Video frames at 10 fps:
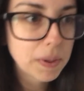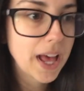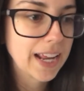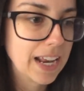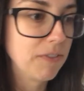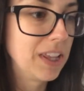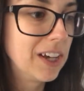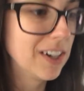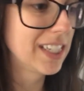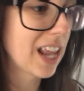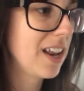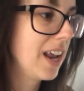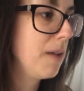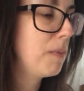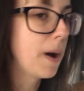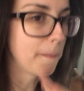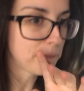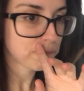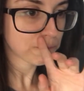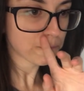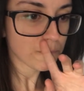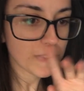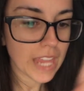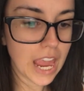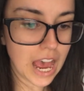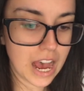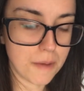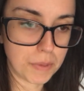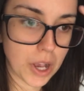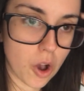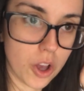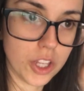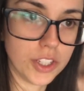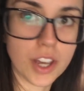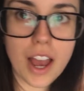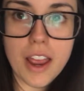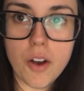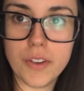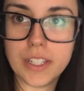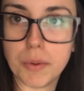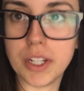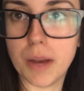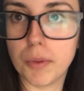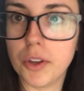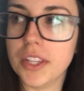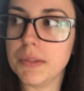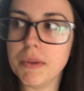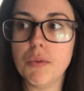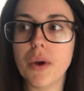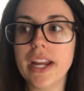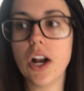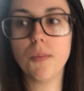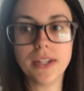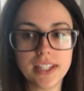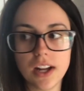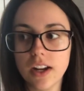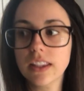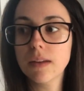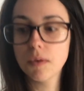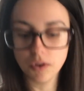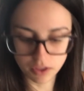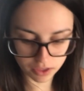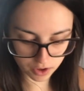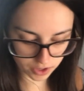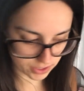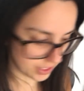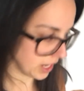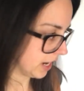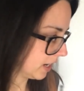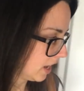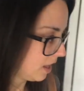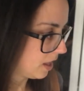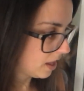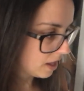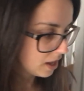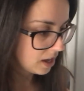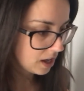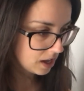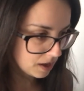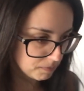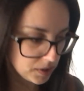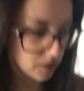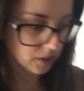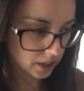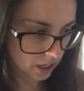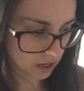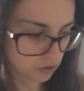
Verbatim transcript: planning and everything on a Sunday, but um, because I obviously want to upload these midweek, I'll be starting them on a Thursday. Um, so yeah,